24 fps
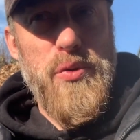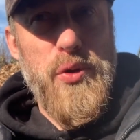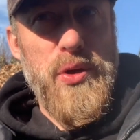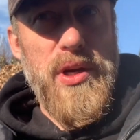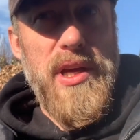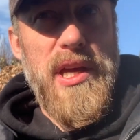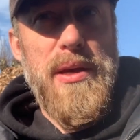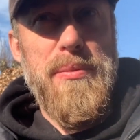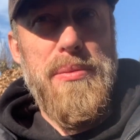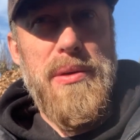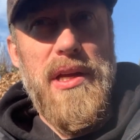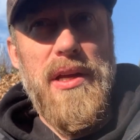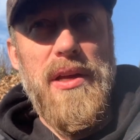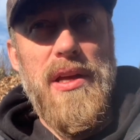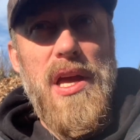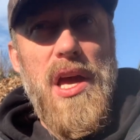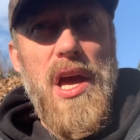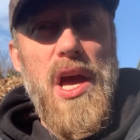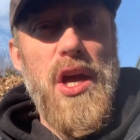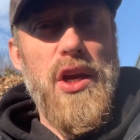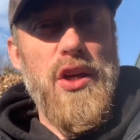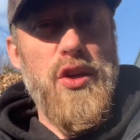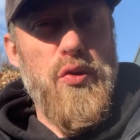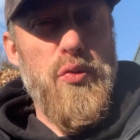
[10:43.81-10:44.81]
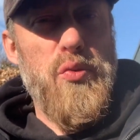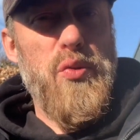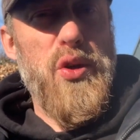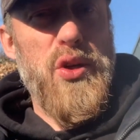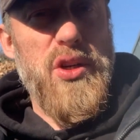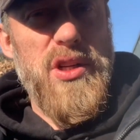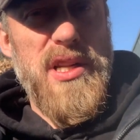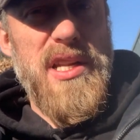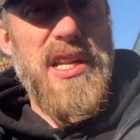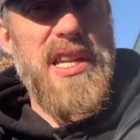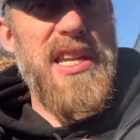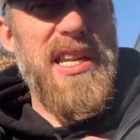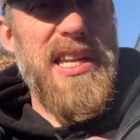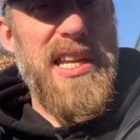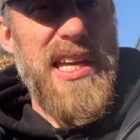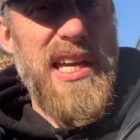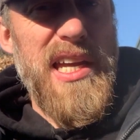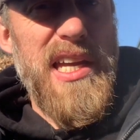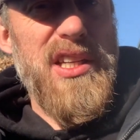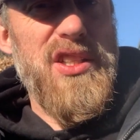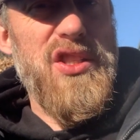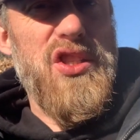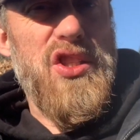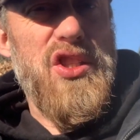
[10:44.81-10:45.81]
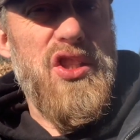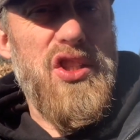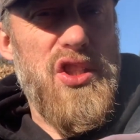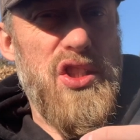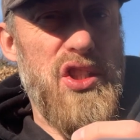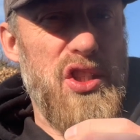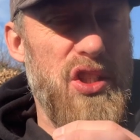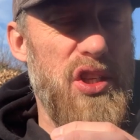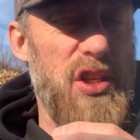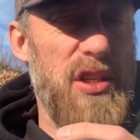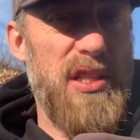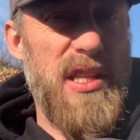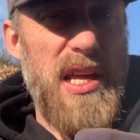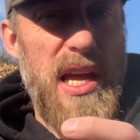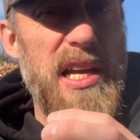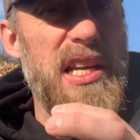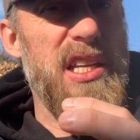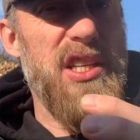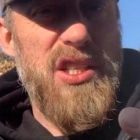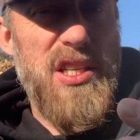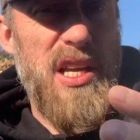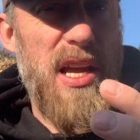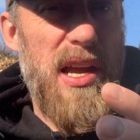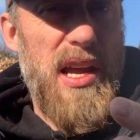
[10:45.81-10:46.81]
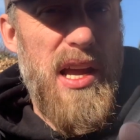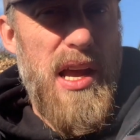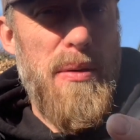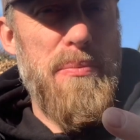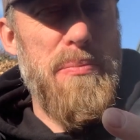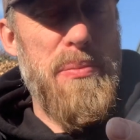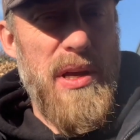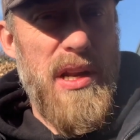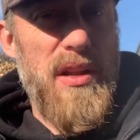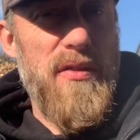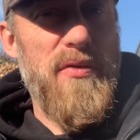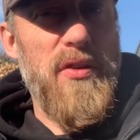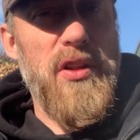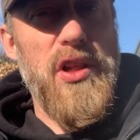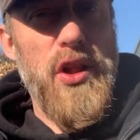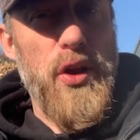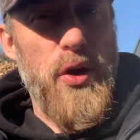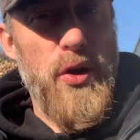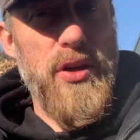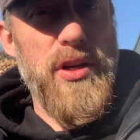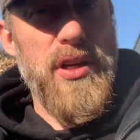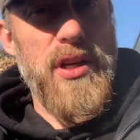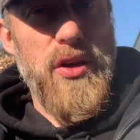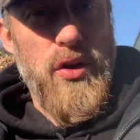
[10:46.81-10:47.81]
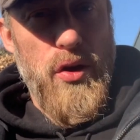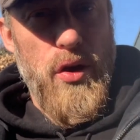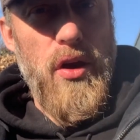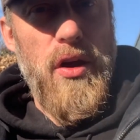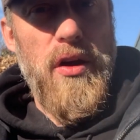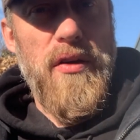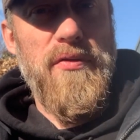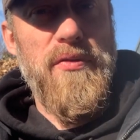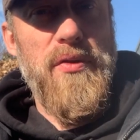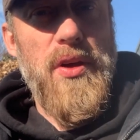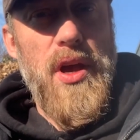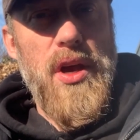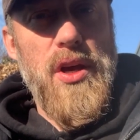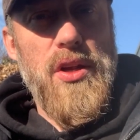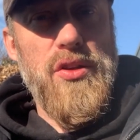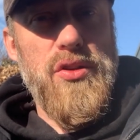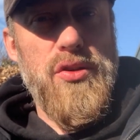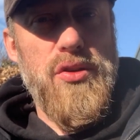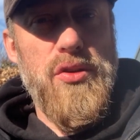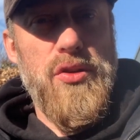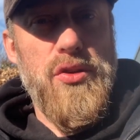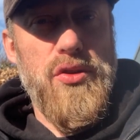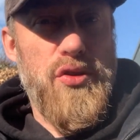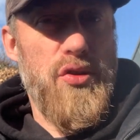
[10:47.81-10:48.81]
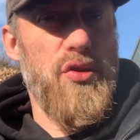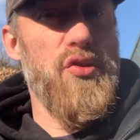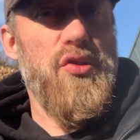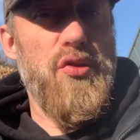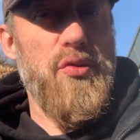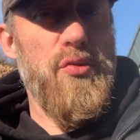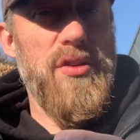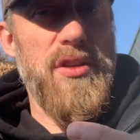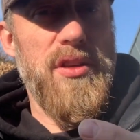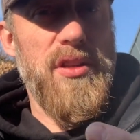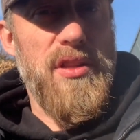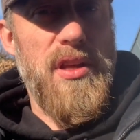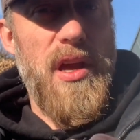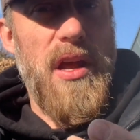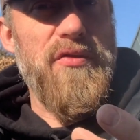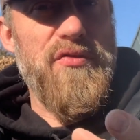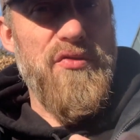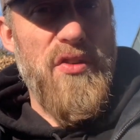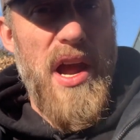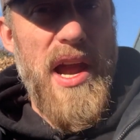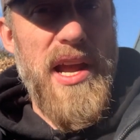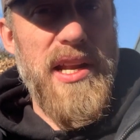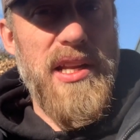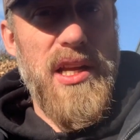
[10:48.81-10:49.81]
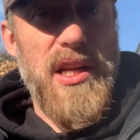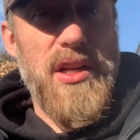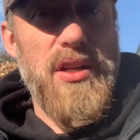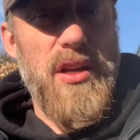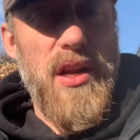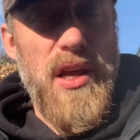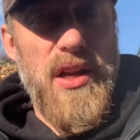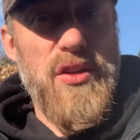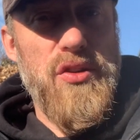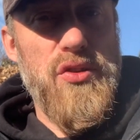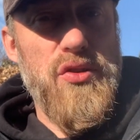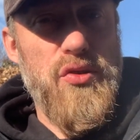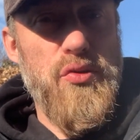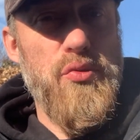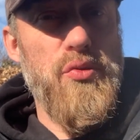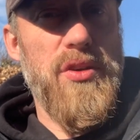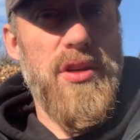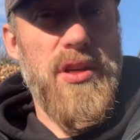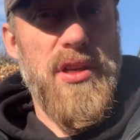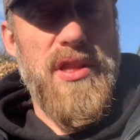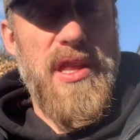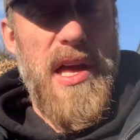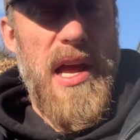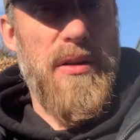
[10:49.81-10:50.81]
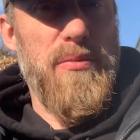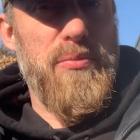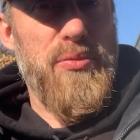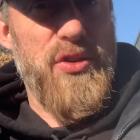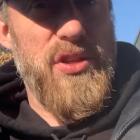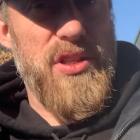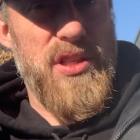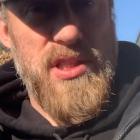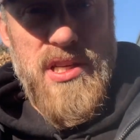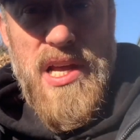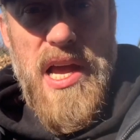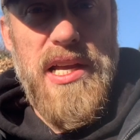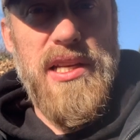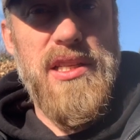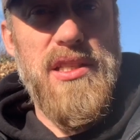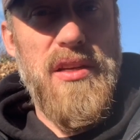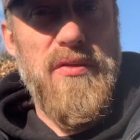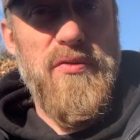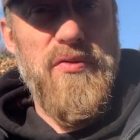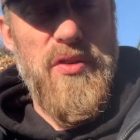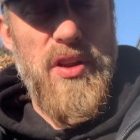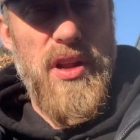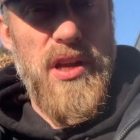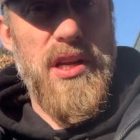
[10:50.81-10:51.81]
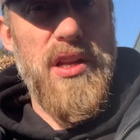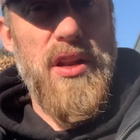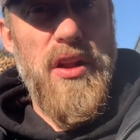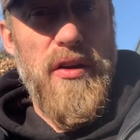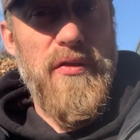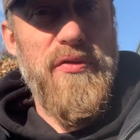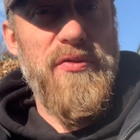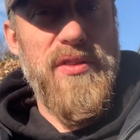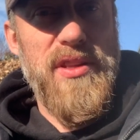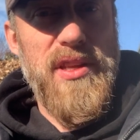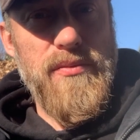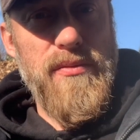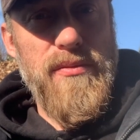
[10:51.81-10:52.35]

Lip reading: bookkeeping, you would need, there is a bit of a learning curve to doing that right and doing that precise enough.